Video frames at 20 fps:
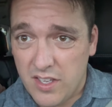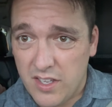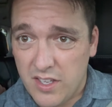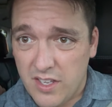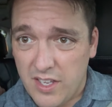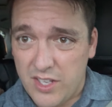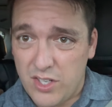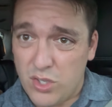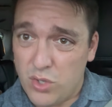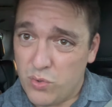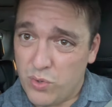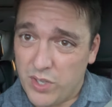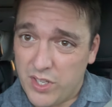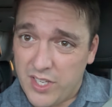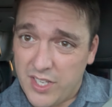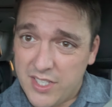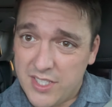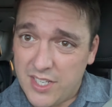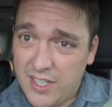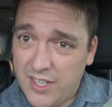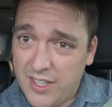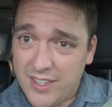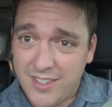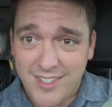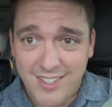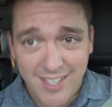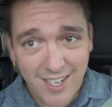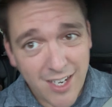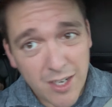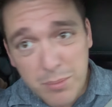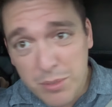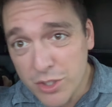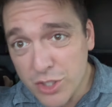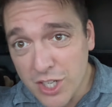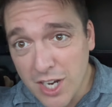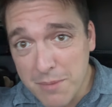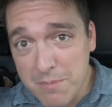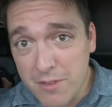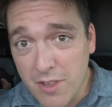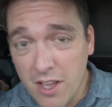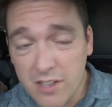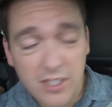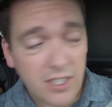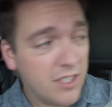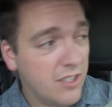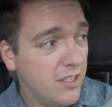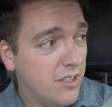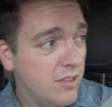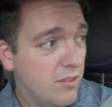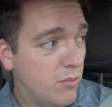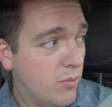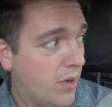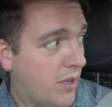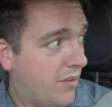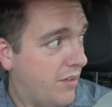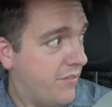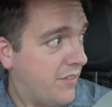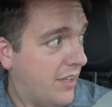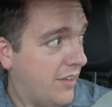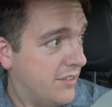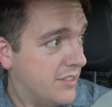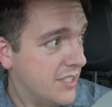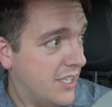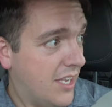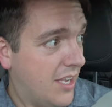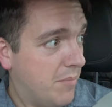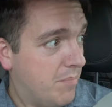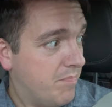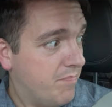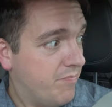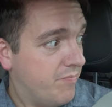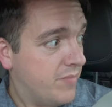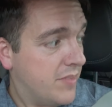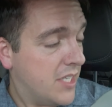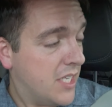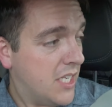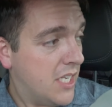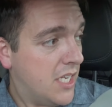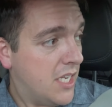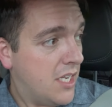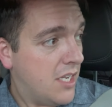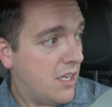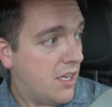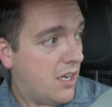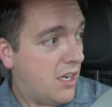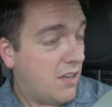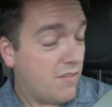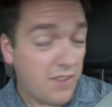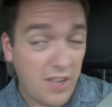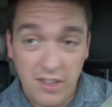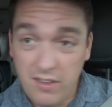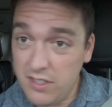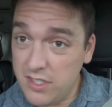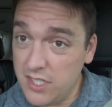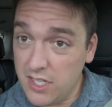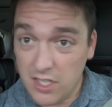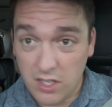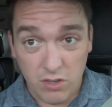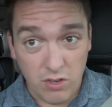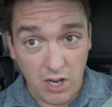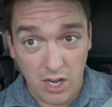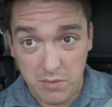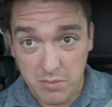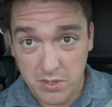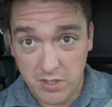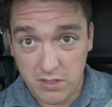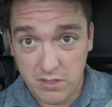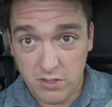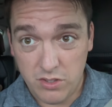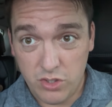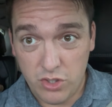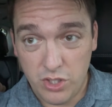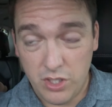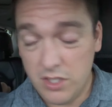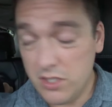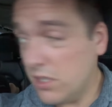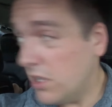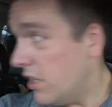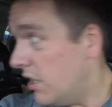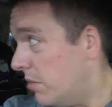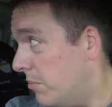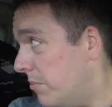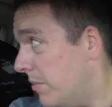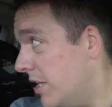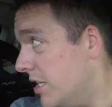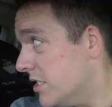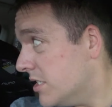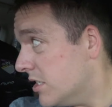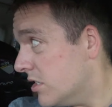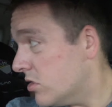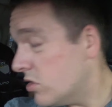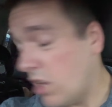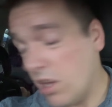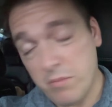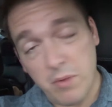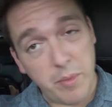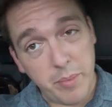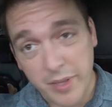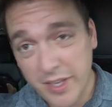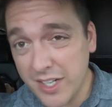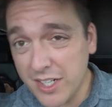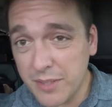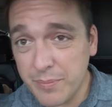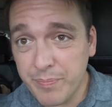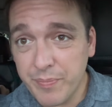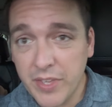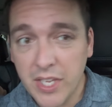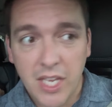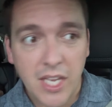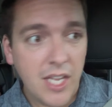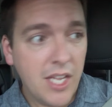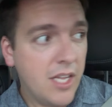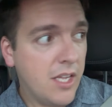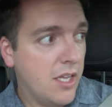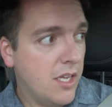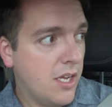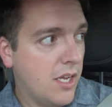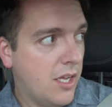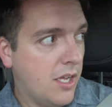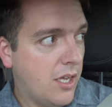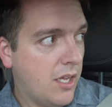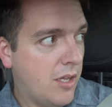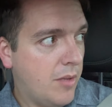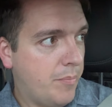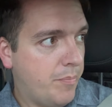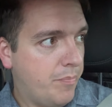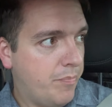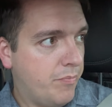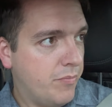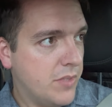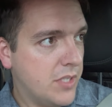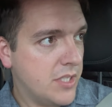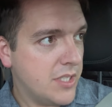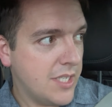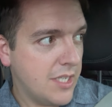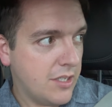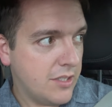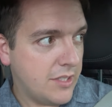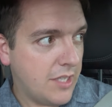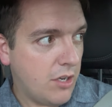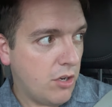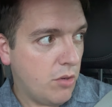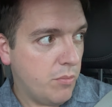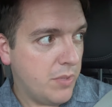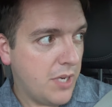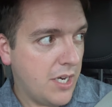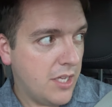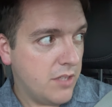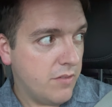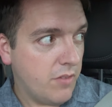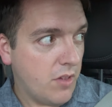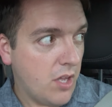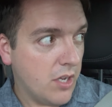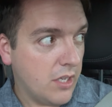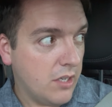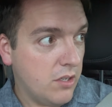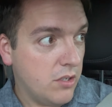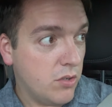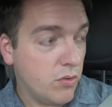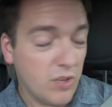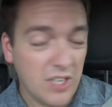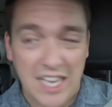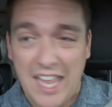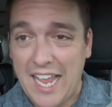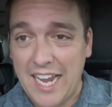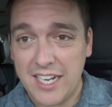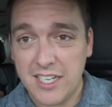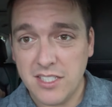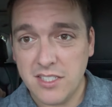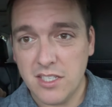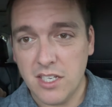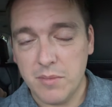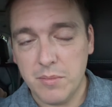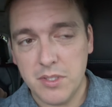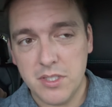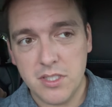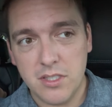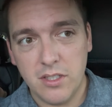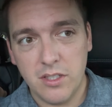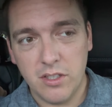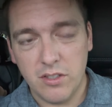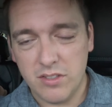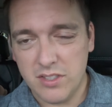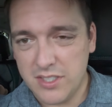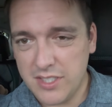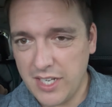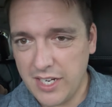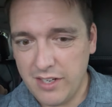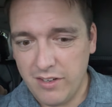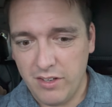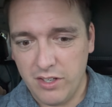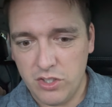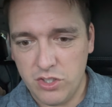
I just realized I did a terrible job vlogging while at Violet's game. Uh, Violet did incredible. She is an amazing softball player. Um, Sarah stayed home to edit the vlog and to relax some. It's, you know, it's tiring.